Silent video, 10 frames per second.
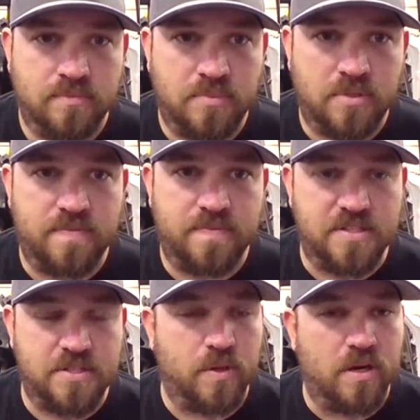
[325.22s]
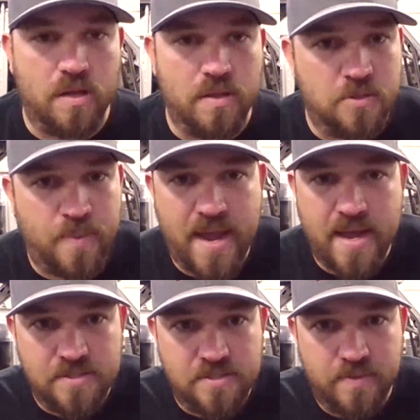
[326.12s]
Perfect. So are all those
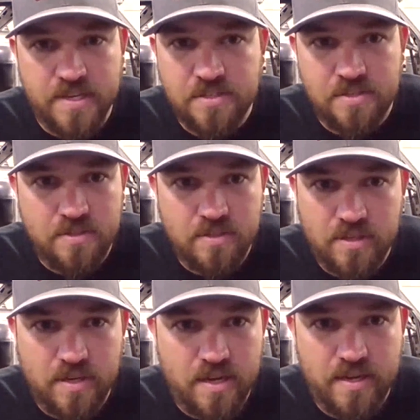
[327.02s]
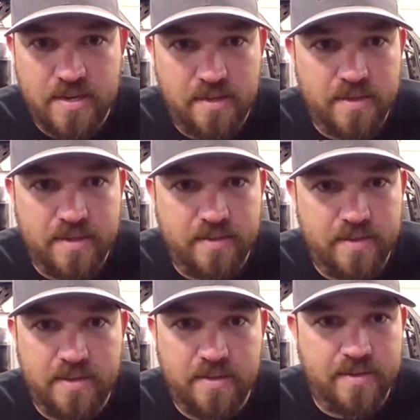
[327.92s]
panels original, or anything
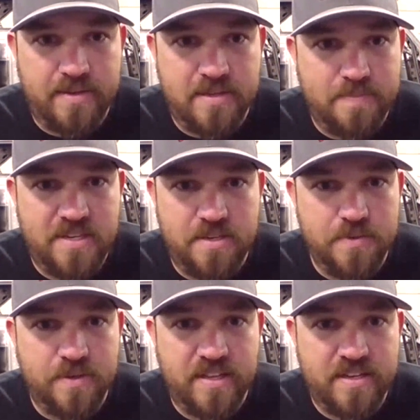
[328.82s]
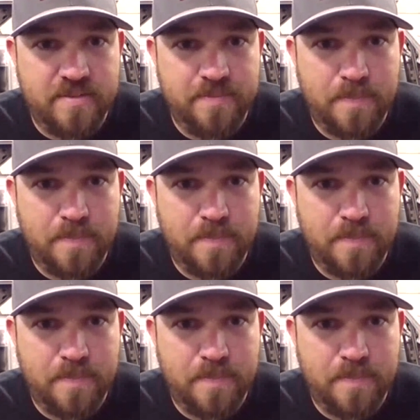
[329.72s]
need to be new on there?